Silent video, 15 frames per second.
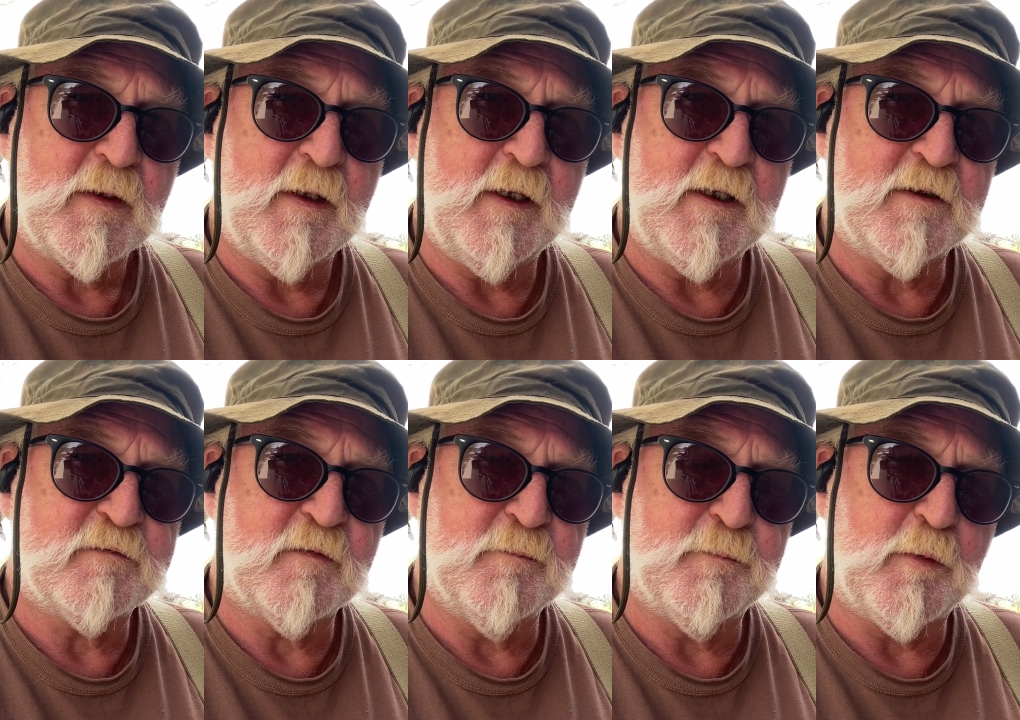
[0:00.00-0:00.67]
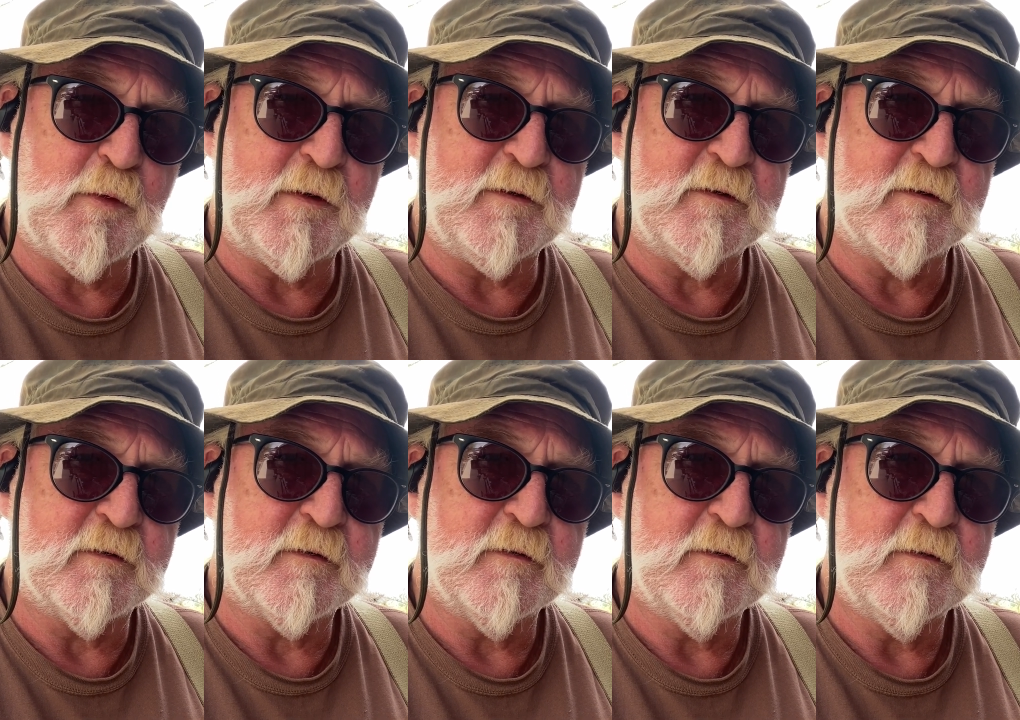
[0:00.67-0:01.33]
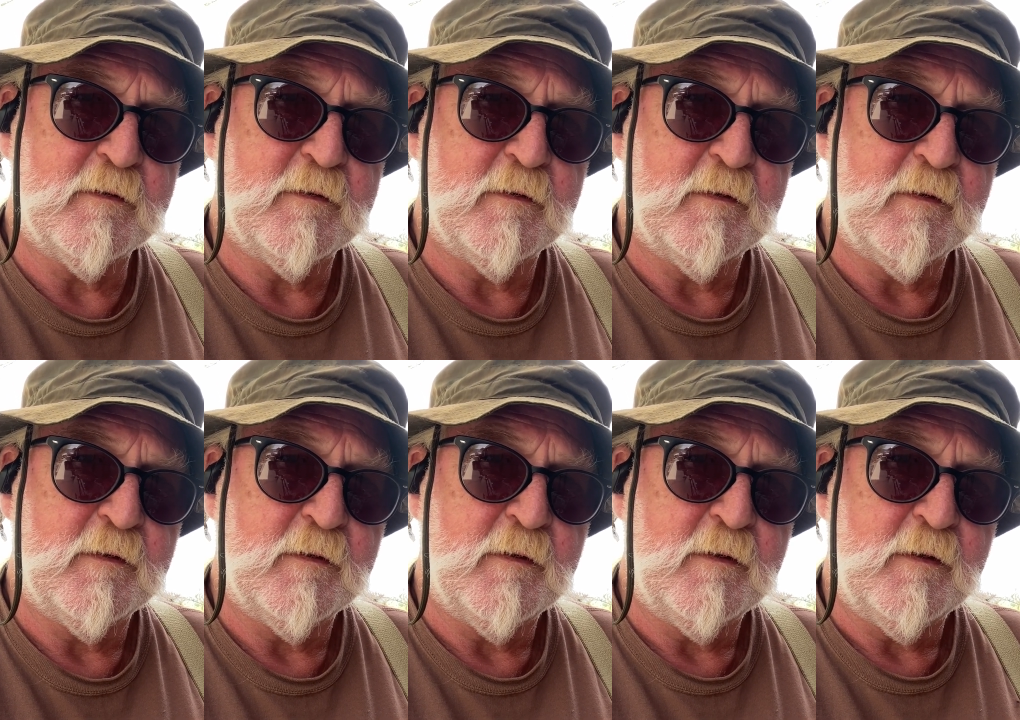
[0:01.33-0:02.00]
And it's important,
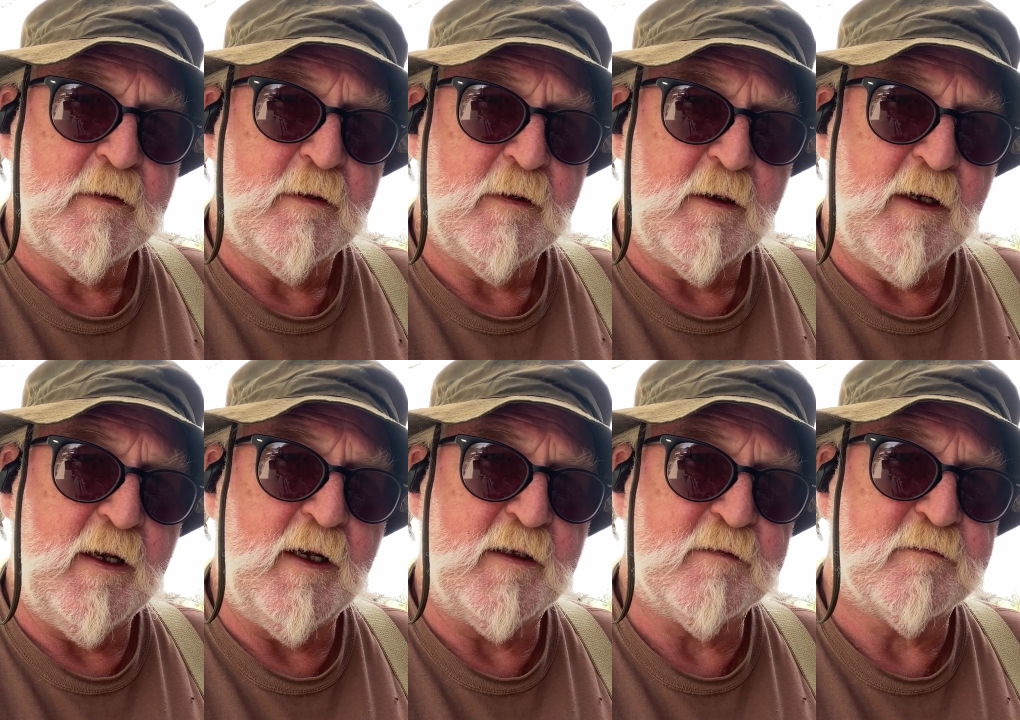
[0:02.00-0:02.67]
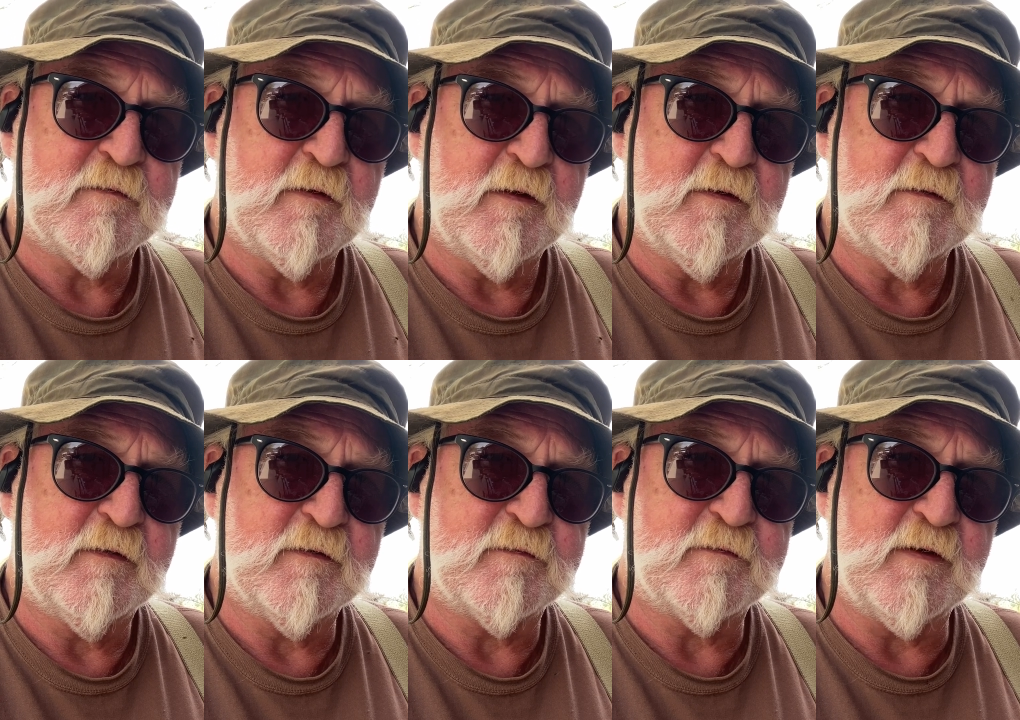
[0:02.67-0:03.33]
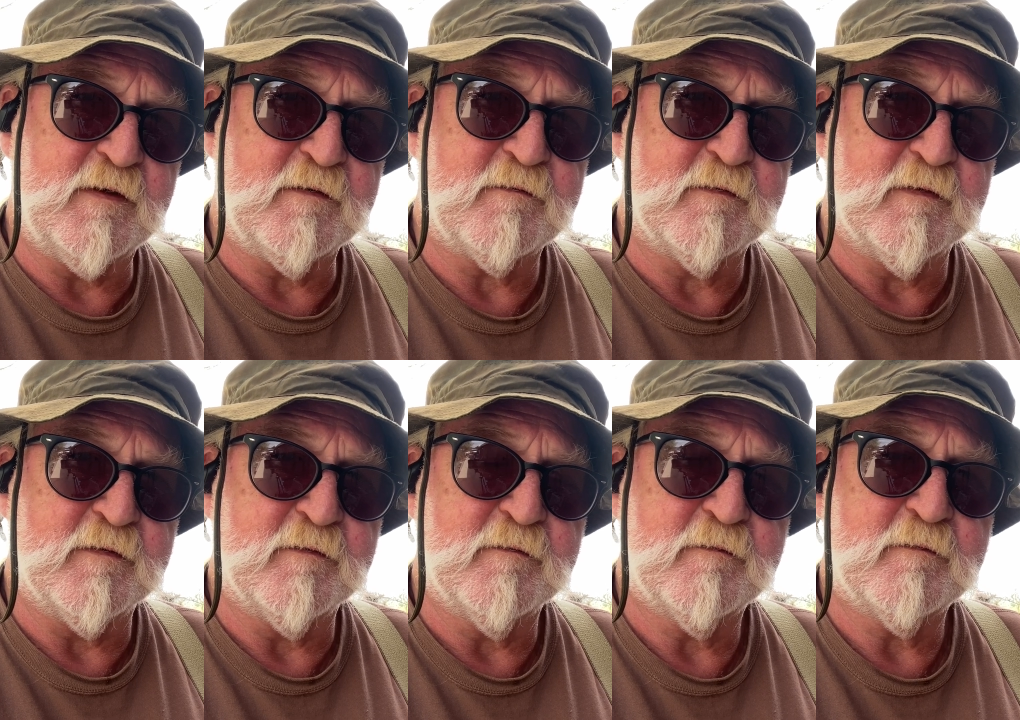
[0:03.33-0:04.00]
as the
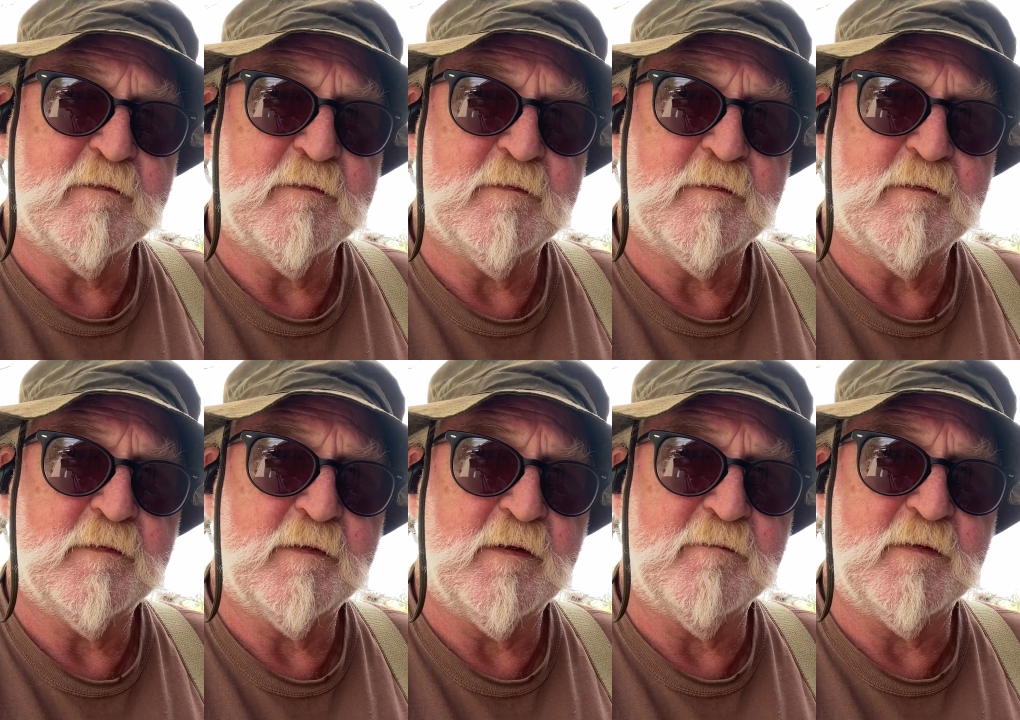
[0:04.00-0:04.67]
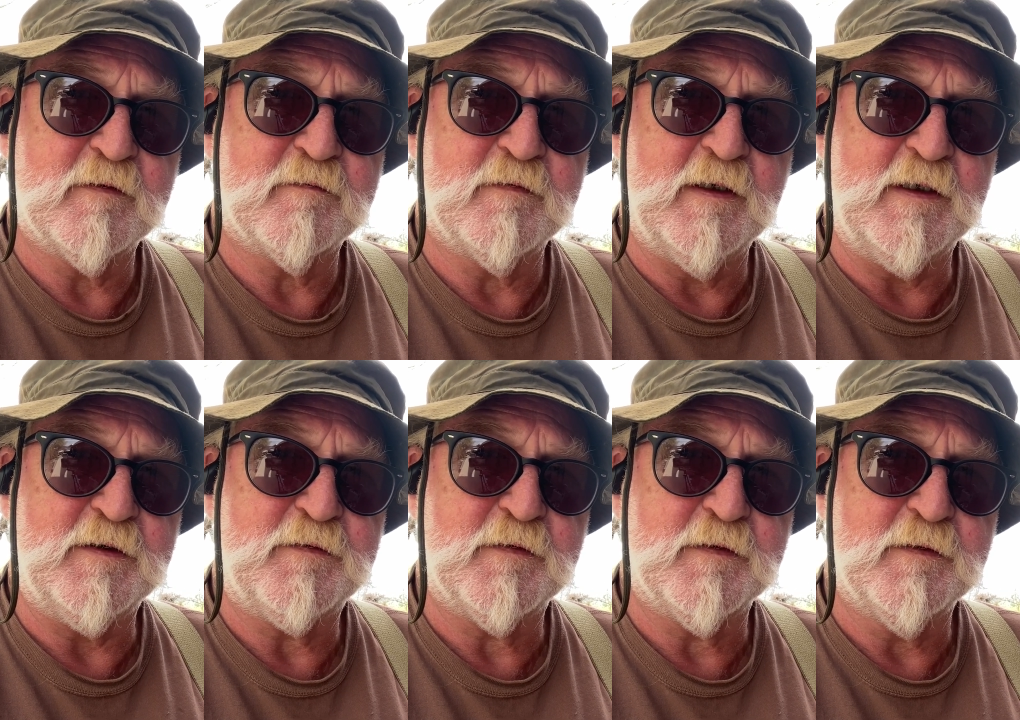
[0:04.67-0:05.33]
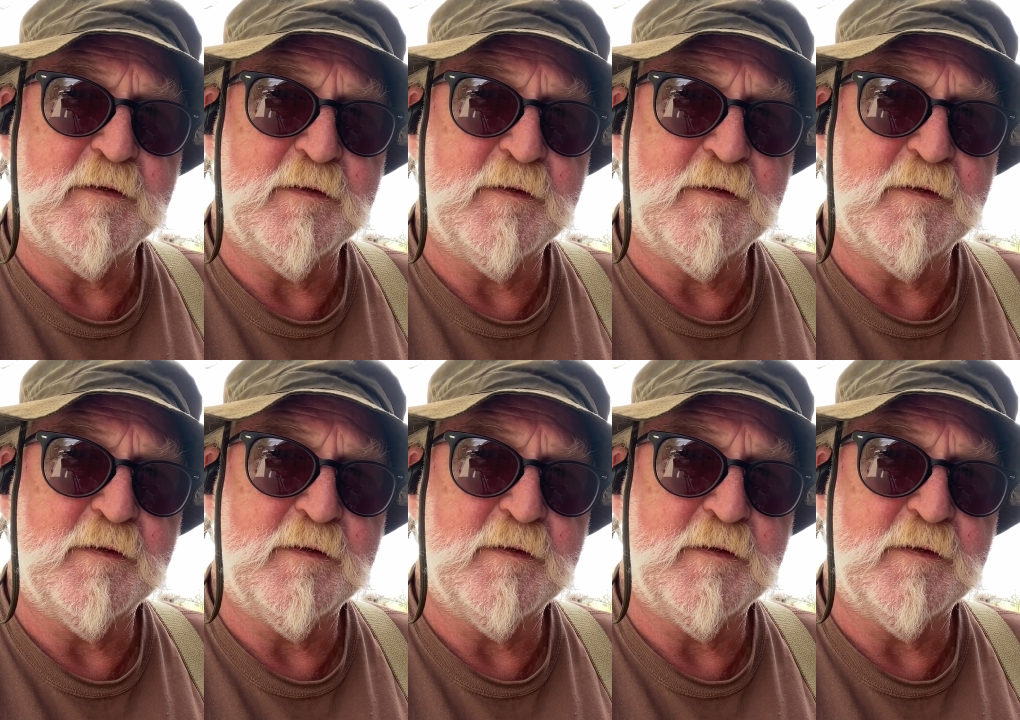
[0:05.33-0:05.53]
citizens of this nation,